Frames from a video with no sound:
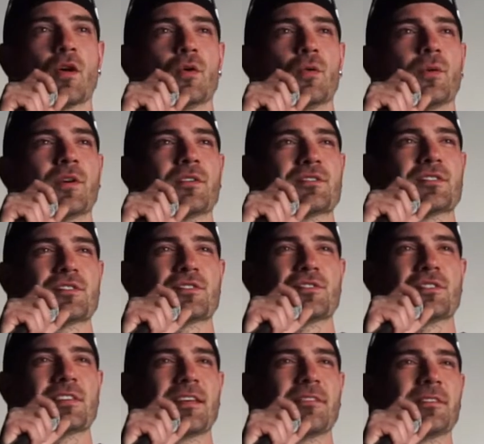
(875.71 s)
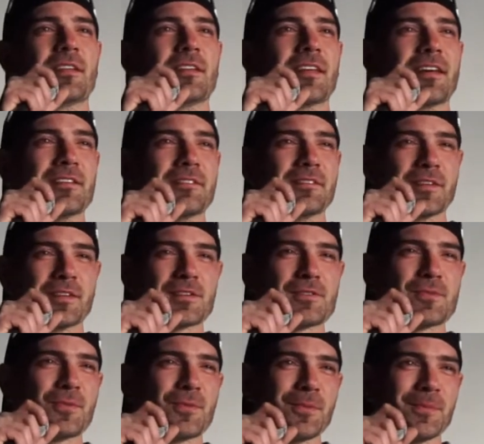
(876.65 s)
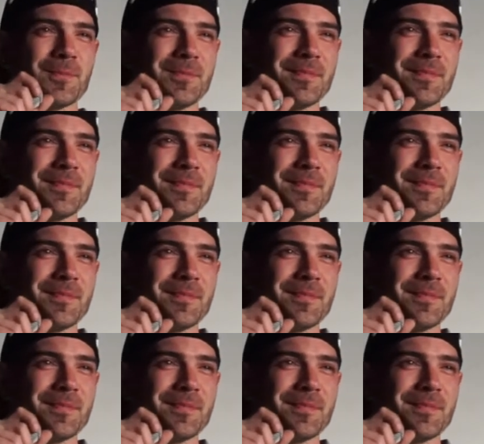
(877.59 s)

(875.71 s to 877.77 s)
Who else has saved a life in this room?